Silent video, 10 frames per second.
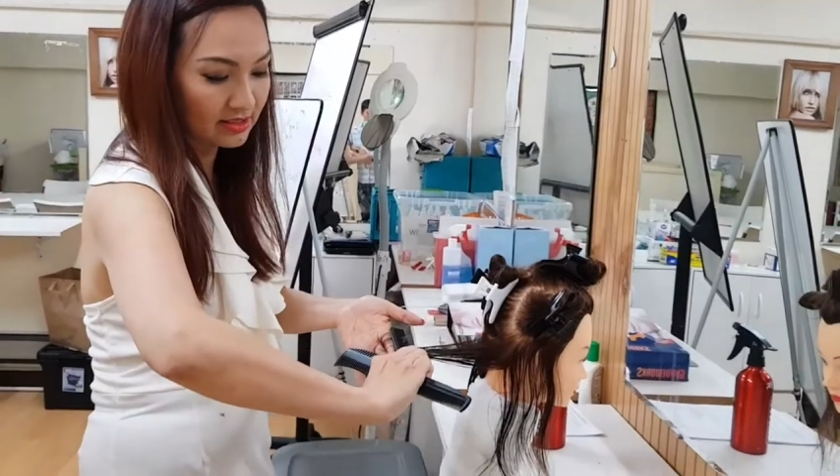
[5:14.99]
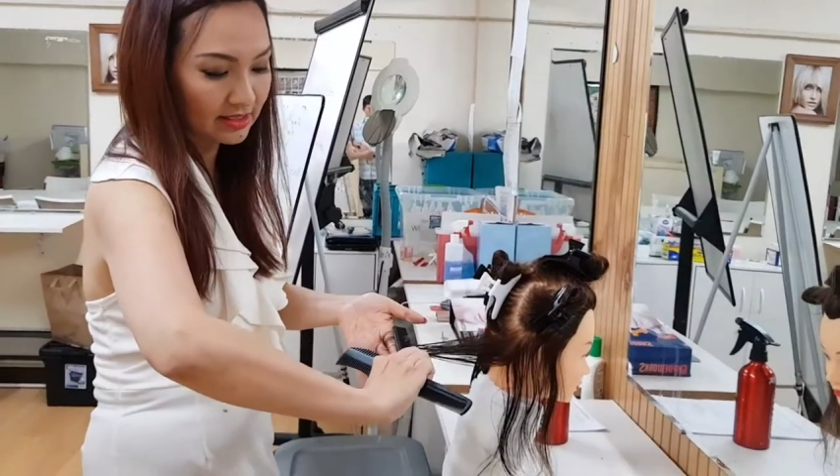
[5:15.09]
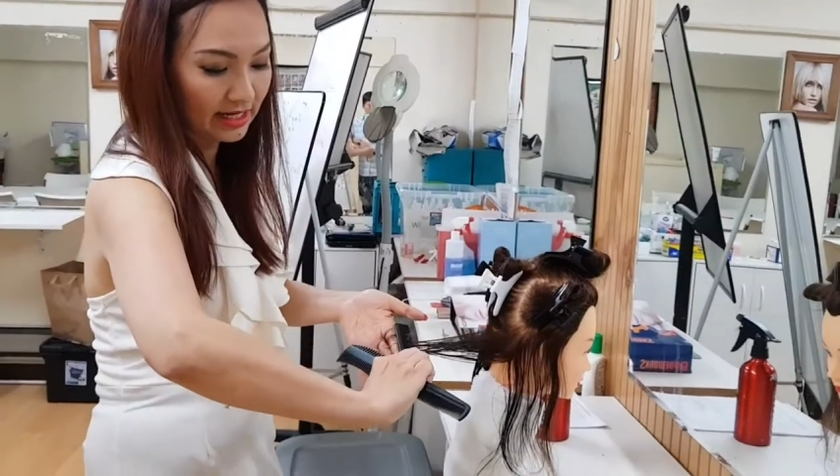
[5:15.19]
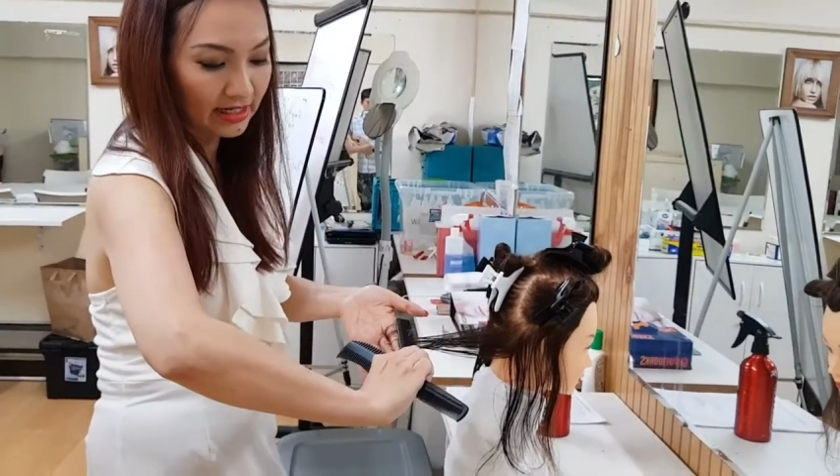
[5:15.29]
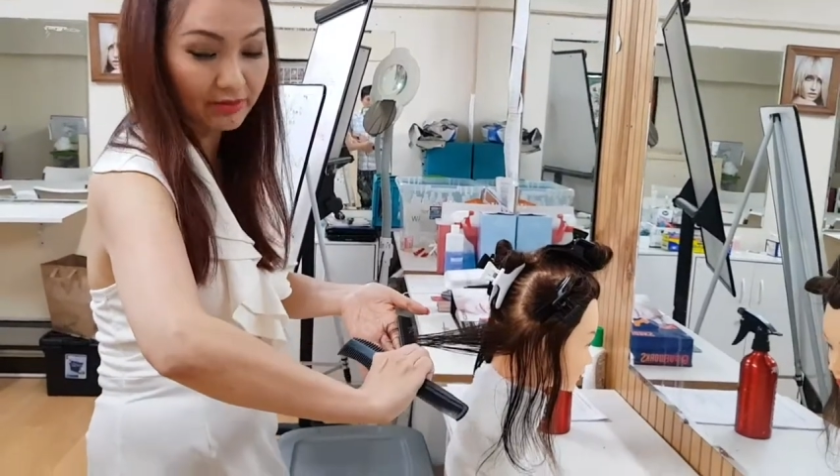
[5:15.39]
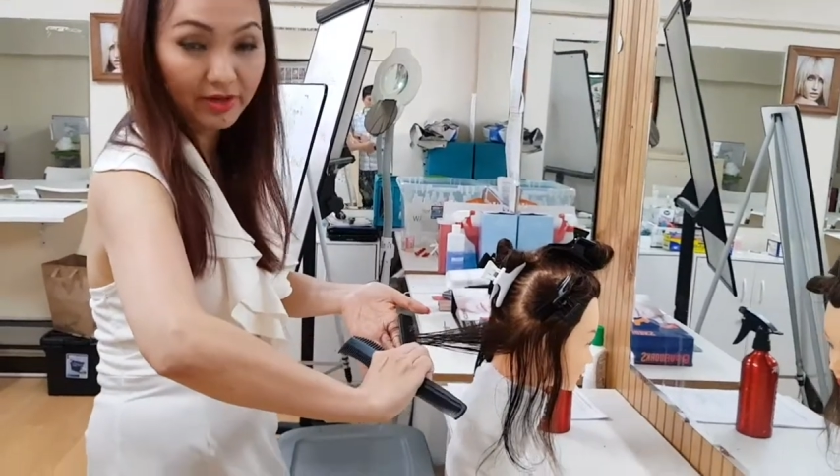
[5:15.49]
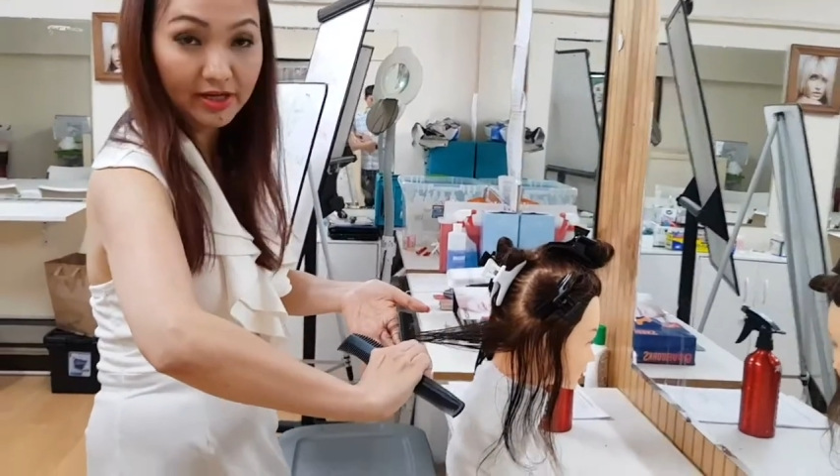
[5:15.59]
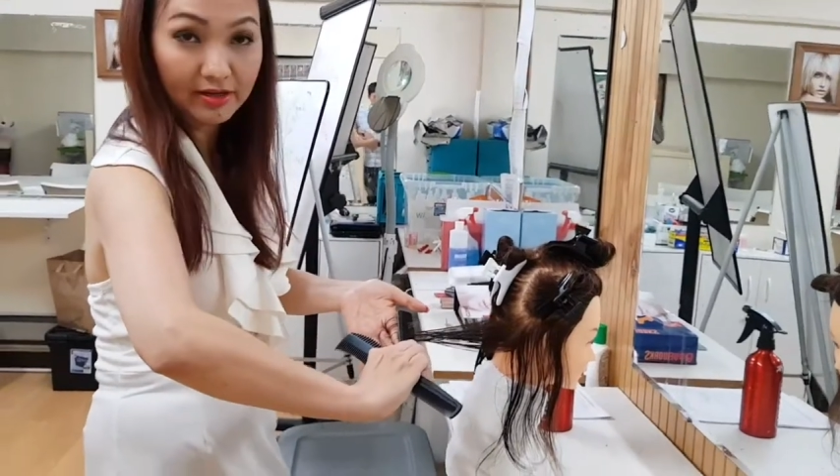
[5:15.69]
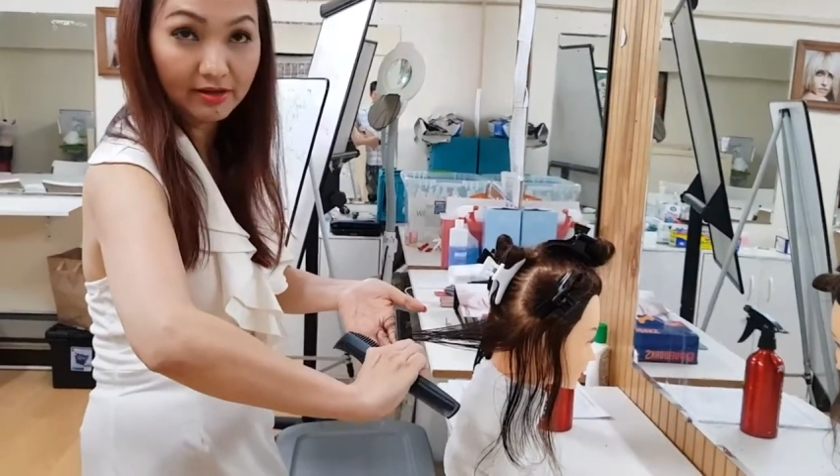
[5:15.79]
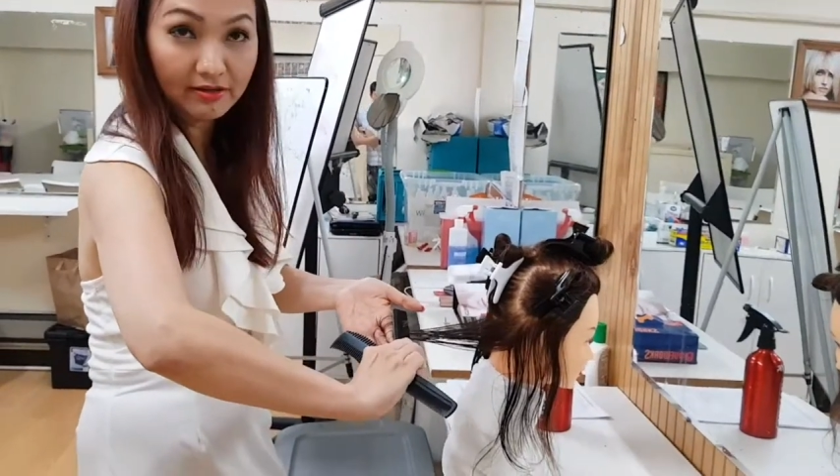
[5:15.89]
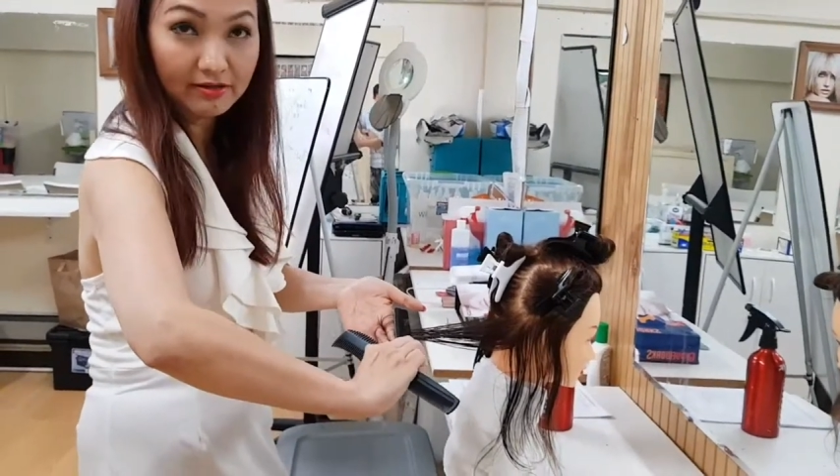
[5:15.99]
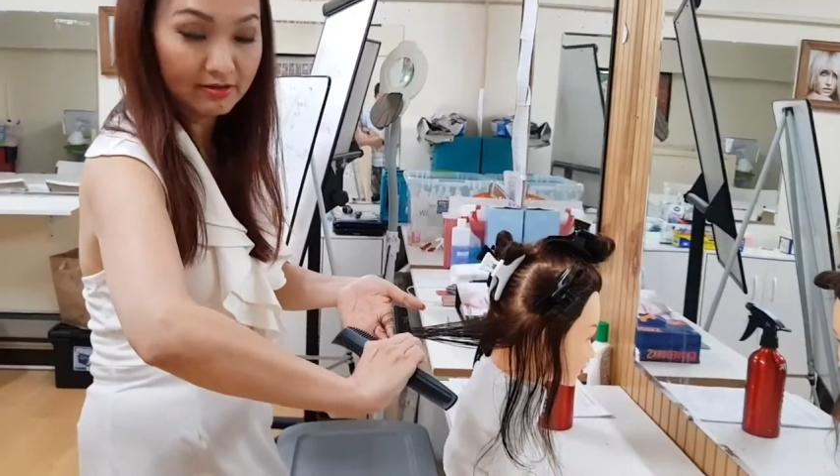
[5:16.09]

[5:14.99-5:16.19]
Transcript: guideline right here,